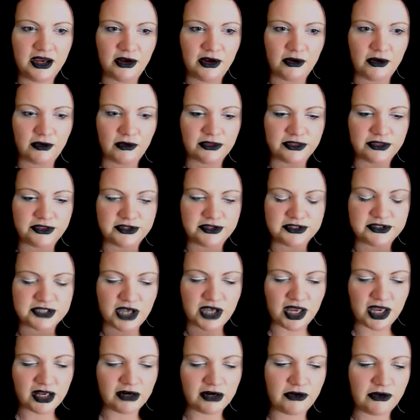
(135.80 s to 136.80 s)
the
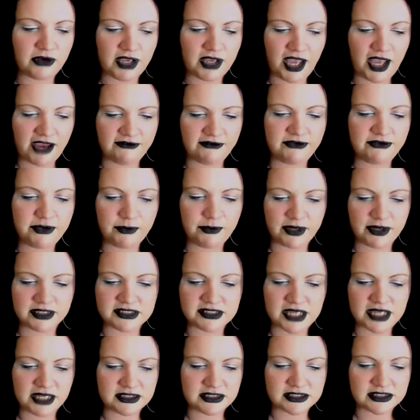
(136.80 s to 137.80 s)
dialogue everywhere
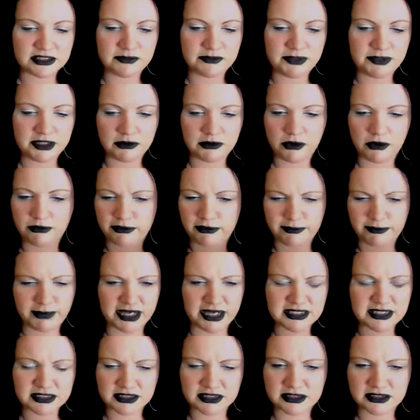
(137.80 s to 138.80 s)
tends to be, oh, well,
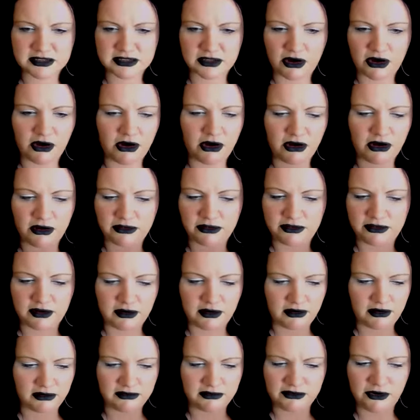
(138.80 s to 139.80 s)
masks
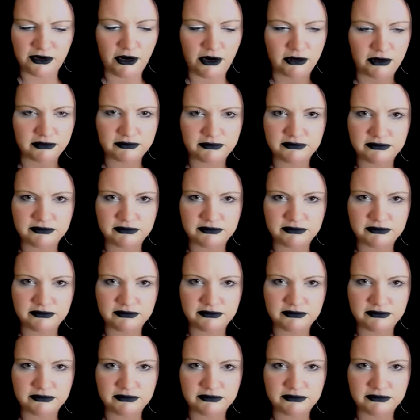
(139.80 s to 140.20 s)
are not